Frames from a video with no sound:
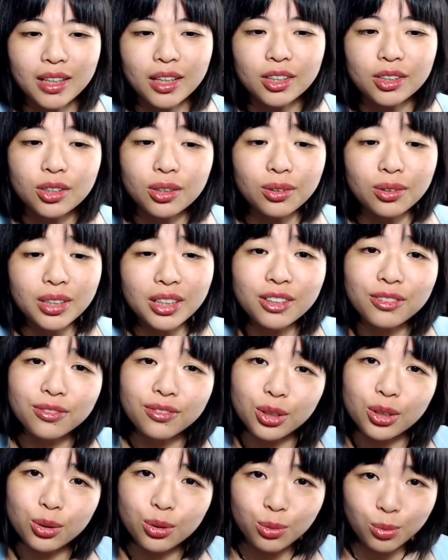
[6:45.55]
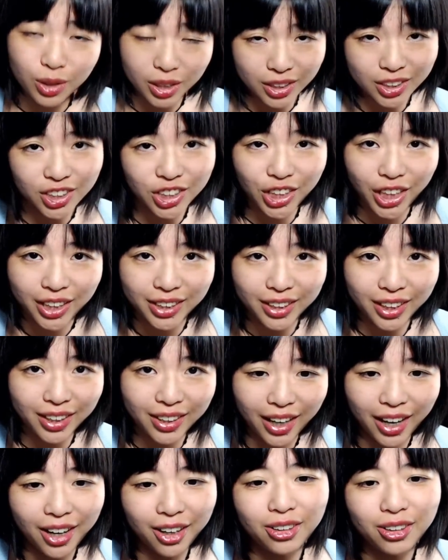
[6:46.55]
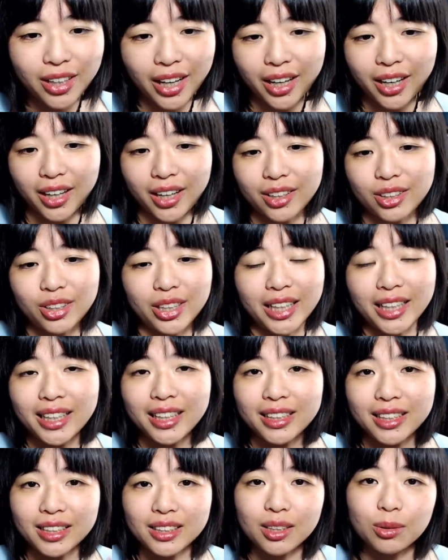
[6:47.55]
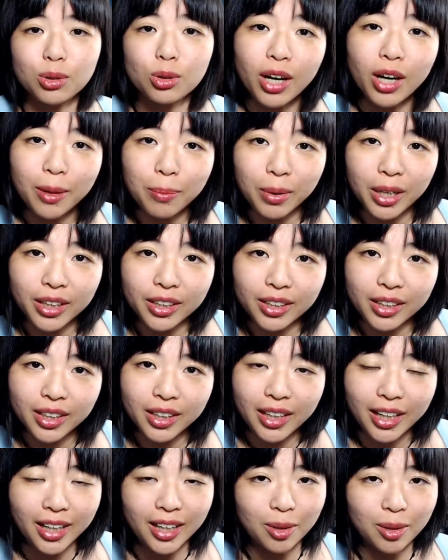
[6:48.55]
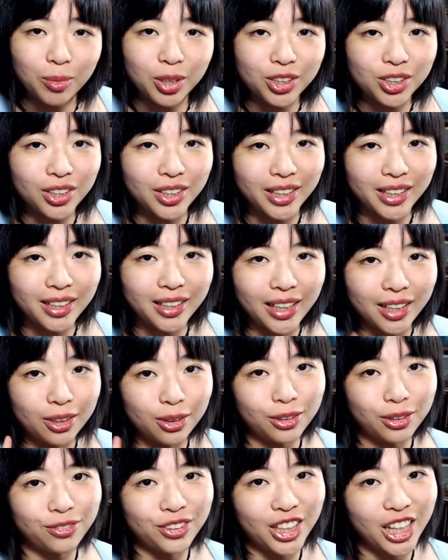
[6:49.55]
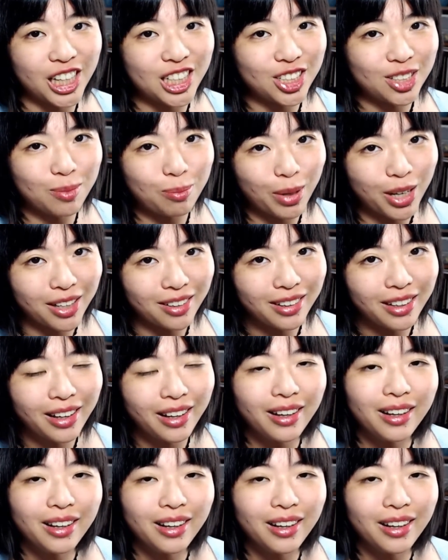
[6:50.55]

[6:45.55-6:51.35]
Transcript: So if you want to check that out, you can hit that subscribe button and make sure you hit that notification bell